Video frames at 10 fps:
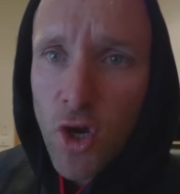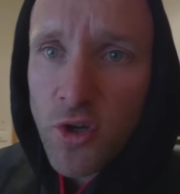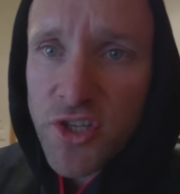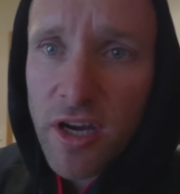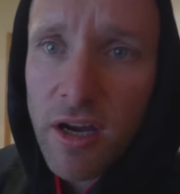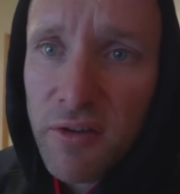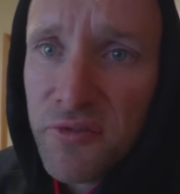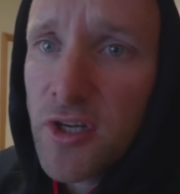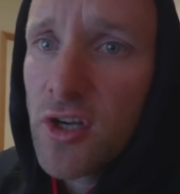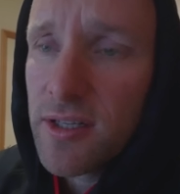Also, I
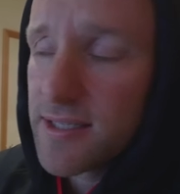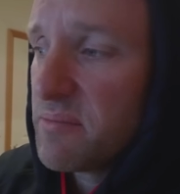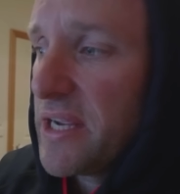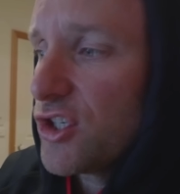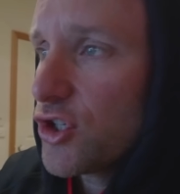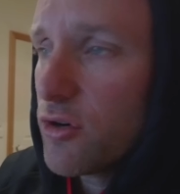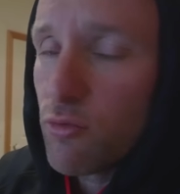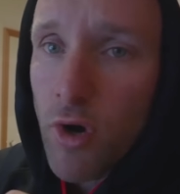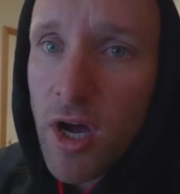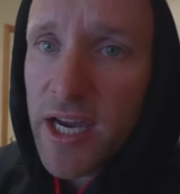forgot to
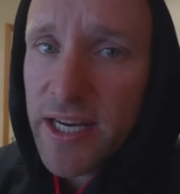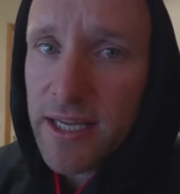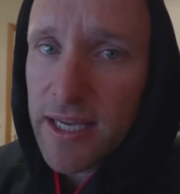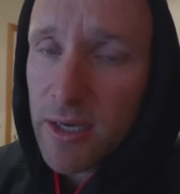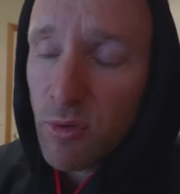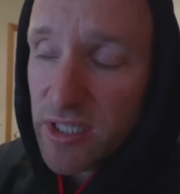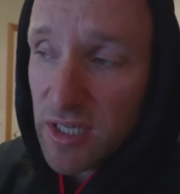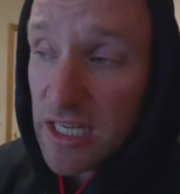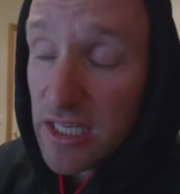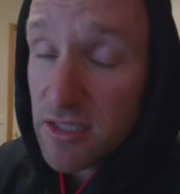mention Ryan. Uh, we
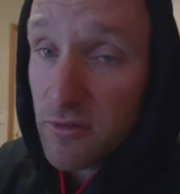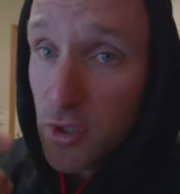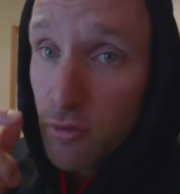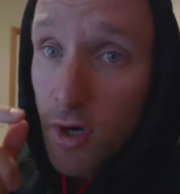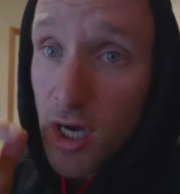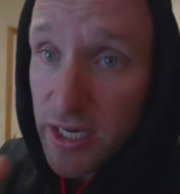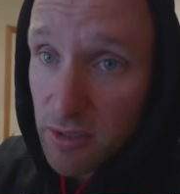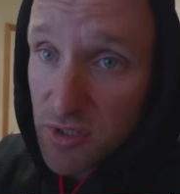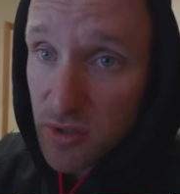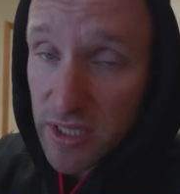interviewed Ryan.
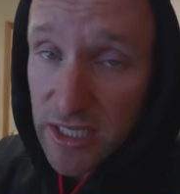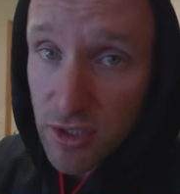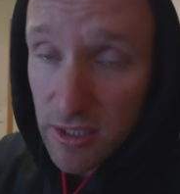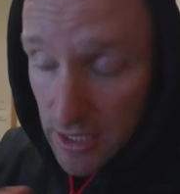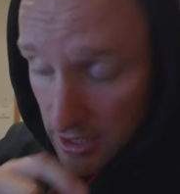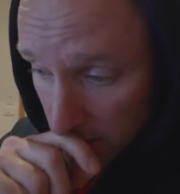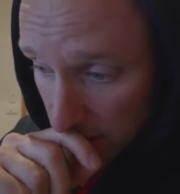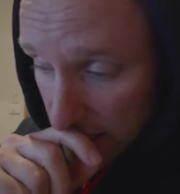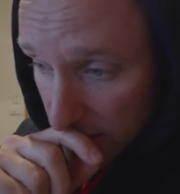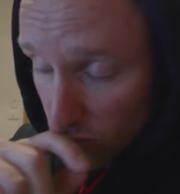He was doing that
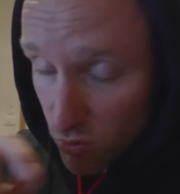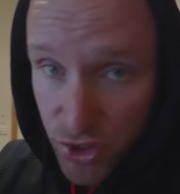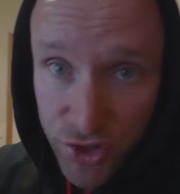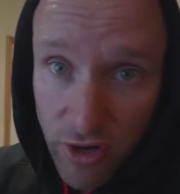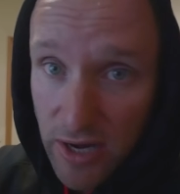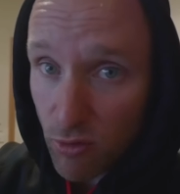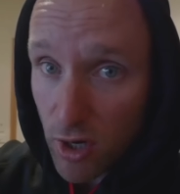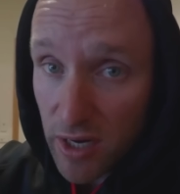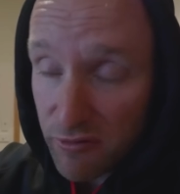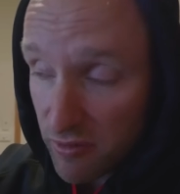uh, straight
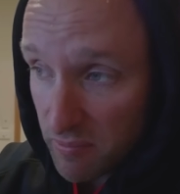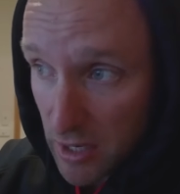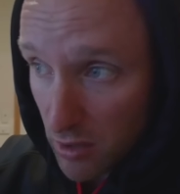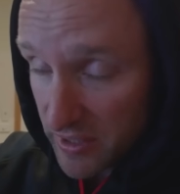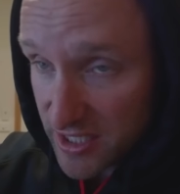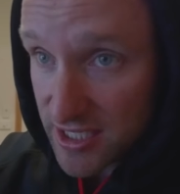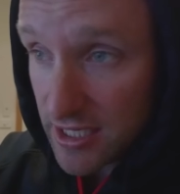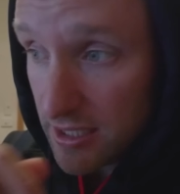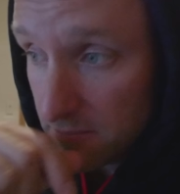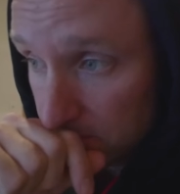ride from Melbourne to
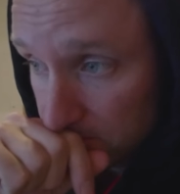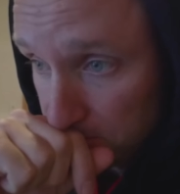Sydney.